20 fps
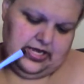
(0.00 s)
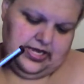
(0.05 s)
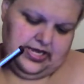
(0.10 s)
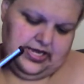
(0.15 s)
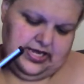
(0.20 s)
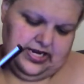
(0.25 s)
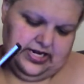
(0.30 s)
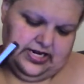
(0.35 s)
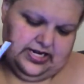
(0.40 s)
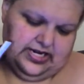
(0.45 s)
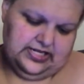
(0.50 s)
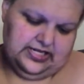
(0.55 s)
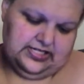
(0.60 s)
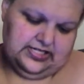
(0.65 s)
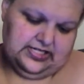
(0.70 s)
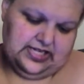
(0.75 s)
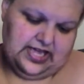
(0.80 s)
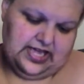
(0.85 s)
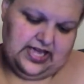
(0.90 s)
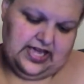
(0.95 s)
It
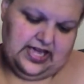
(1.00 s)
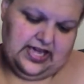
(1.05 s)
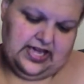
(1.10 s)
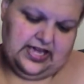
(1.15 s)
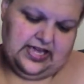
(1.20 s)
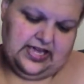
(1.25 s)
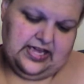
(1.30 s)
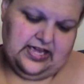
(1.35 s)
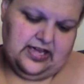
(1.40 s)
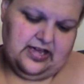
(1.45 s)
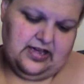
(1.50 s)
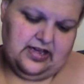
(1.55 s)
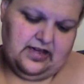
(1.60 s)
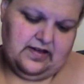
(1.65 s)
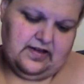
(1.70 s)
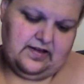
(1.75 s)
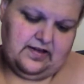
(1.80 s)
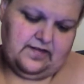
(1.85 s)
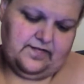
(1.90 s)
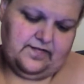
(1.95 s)
is a
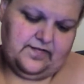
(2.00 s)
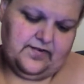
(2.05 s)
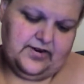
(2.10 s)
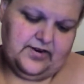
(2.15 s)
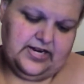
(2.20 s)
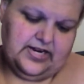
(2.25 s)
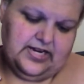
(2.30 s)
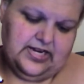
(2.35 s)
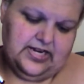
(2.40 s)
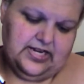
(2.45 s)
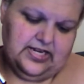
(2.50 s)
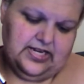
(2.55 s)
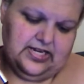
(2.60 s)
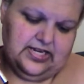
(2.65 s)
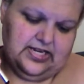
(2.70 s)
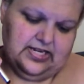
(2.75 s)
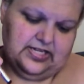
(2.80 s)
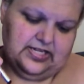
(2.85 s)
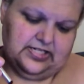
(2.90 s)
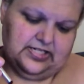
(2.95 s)

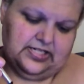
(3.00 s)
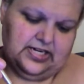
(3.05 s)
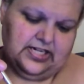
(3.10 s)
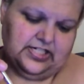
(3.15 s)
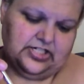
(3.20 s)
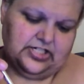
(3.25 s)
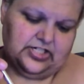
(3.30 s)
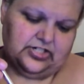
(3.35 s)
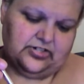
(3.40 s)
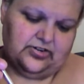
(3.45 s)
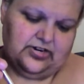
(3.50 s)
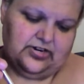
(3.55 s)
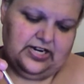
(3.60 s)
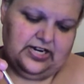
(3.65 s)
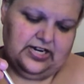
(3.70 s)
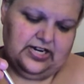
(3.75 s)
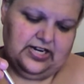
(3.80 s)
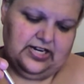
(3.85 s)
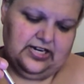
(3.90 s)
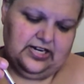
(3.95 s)
free
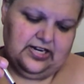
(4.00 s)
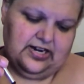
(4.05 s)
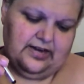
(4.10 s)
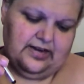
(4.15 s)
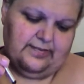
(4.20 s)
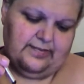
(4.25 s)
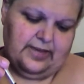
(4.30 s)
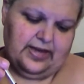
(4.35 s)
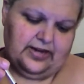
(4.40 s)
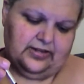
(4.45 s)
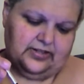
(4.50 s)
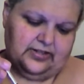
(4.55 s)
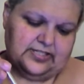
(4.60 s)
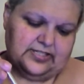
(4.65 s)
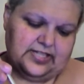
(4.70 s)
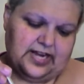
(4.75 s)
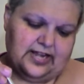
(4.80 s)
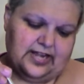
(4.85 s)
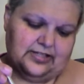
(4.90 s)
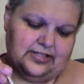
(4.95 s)
touchscreen metal
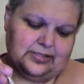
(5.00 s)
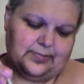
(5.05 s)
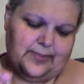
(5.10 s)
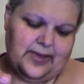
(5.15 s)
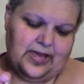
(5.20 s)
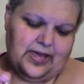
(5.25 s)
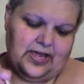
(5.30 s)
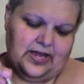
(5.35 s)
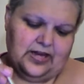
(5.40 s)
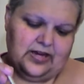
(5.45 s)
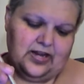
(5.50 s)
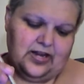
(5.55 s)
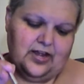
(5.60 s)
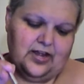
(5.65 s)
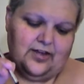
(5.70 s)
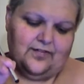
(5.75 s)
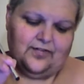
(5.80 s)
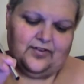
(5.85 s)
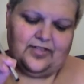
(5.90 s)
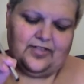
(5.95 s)
stylus pen
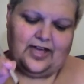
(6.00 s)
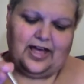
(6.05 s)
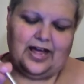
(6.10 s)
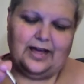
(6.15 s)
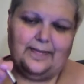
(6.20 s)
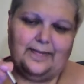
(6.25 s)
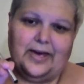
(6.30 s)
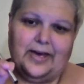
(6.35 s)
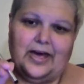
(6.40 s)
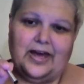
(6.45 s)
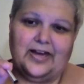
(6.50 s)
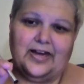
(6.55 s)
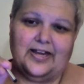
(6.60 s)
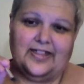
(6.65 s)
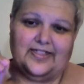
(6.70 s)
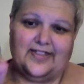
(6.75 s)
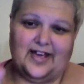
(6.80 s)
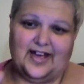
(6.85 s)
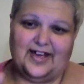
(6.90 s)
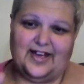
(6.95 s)
for the iPad and
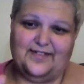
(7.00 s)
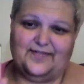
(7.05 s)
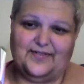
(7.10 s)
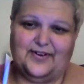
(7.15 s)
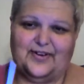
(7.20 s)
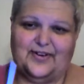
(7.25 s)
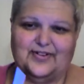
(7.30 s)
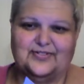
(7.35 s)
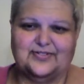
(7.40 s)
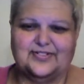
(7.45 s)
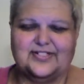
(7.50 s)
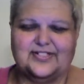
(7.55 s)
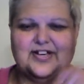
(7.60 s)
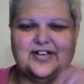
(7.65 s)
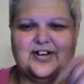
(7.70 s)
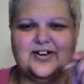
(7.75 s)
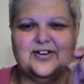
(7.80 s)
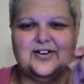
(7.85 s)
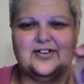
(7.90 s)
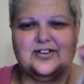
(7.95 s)
the iPhone.
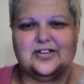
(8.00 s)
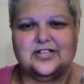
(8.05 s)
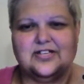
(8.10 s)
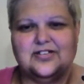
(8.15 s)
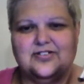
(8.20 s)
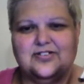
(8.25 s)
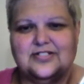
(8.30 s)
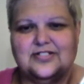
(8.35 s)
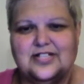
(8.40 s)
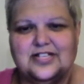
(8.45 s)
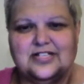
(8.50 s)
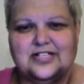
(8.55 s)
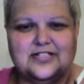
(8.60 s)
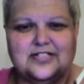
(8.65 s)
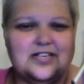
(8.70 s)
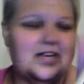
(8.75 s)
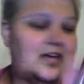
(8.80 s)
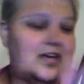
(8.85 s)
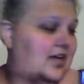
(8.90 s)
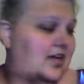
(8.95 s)
So you can use this
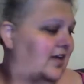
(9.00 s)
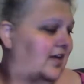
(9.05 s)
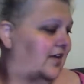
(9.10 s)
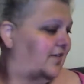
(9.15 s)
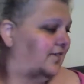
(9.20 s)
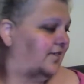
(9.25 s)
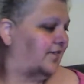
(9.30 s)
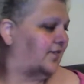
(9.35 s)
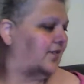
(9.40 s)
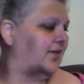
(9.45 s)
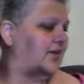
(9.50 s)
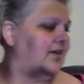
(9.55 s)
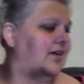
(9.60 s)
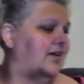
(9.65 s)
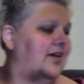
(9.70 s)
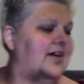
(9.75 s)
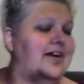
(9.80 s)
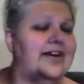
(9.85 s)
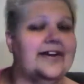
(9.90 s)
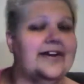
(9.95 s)
for,
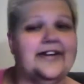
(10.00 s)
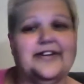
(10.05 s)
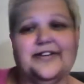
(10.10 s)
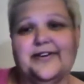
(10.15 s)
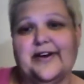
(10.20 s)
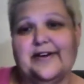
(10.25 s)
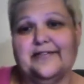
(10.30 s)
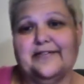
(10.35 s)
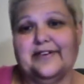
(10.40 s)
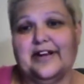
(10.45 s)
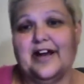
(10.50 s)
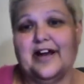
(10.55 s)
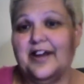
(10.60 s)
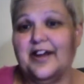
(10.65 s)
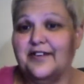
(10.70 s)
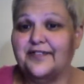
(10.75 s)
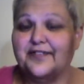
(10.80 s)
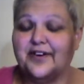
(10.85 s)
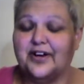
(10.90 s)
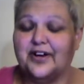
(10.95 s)
and I do have an
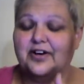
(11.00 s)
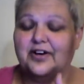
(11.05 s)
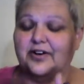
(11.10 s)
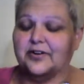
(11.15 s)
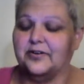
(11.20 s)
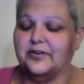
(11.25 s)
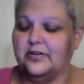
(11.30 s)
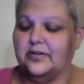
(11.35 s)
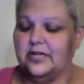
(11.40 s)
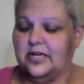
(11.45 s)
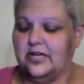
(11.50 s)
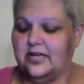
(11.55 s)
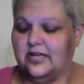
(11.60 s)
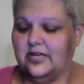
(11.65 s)
iPhone.